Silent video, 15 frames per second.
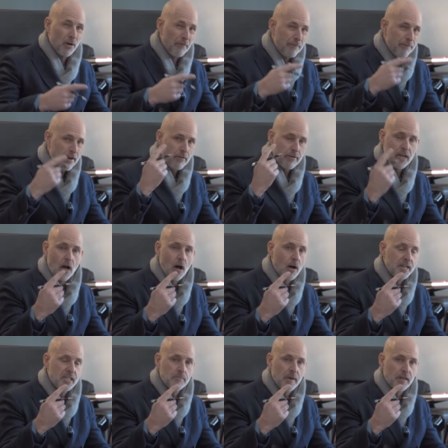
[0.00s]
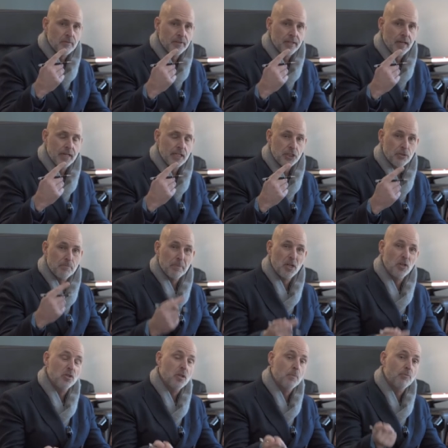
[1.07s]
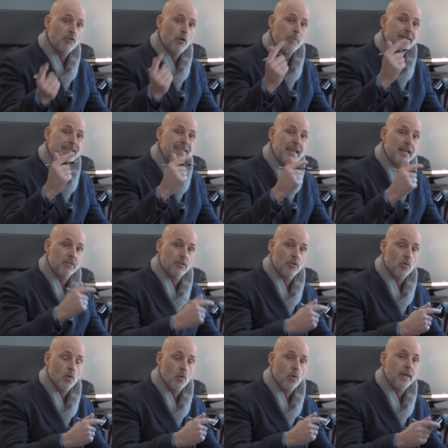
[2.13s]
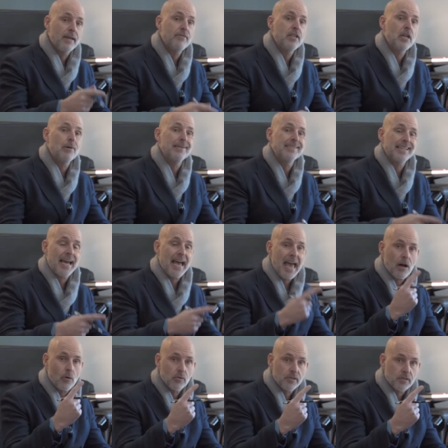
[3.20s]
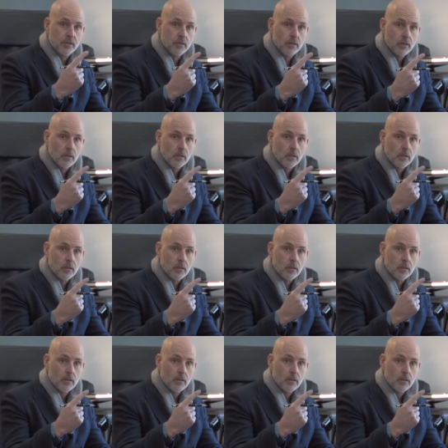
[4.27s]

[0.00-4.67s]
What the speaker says: a very high specification because the property next door, even though it's a house,